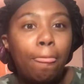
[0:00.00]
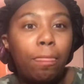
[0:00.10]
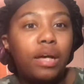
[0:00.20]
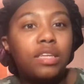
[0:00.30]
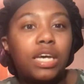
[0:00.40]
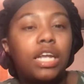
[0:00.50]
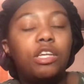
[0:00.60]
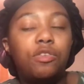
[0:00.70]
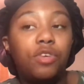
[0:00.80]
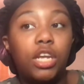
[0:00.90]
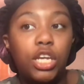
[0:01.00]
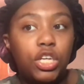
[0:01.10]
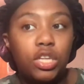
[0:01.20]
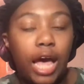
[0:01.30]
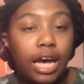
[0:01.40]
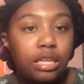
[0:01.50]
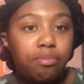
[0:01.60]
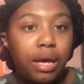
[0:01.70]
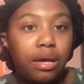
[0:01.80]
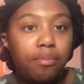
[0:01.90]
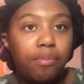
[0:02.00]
because again, it's a religious aspect.